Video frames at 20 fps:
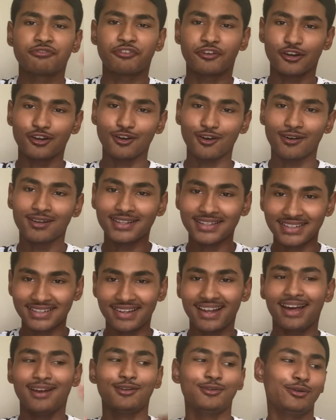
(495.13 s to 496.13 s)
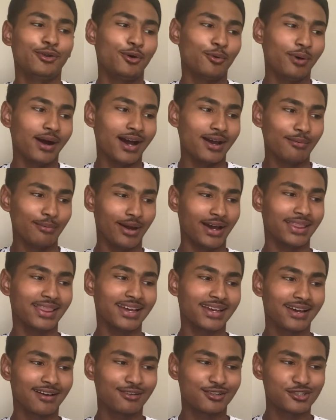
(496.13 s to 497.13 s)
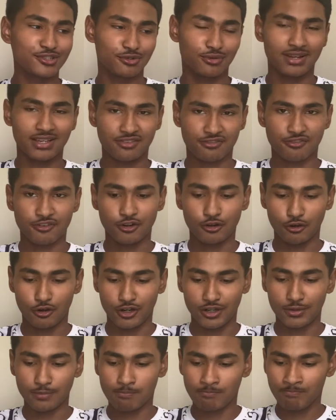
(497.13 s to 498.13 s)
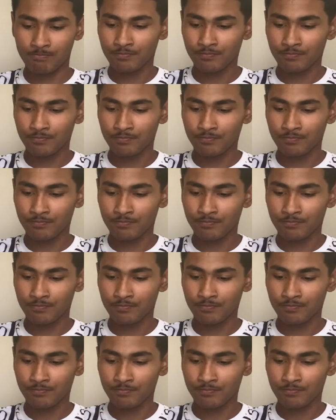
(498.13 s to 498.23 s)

fur on it. I don't know why, but I like how the shoe has fur on it.